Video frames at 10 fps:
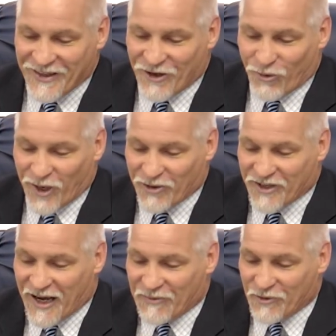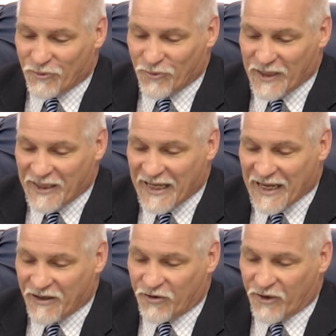There are rare times when we
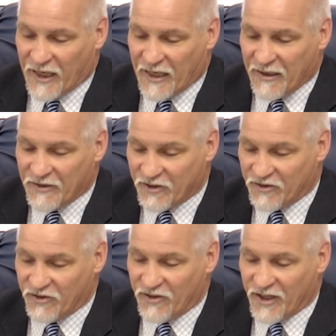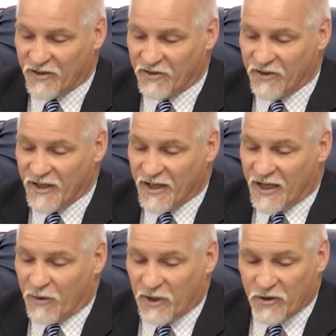can't agree, such as this,
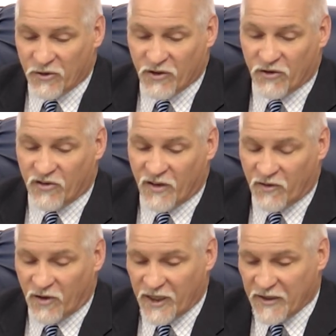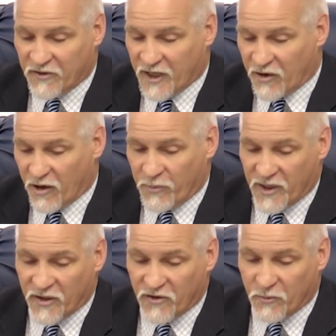and we do so civilly, state our
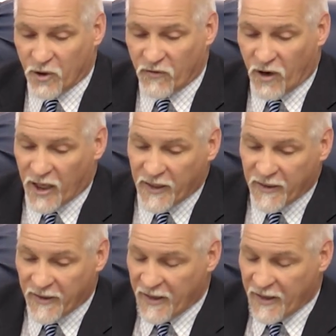opinions, and move on.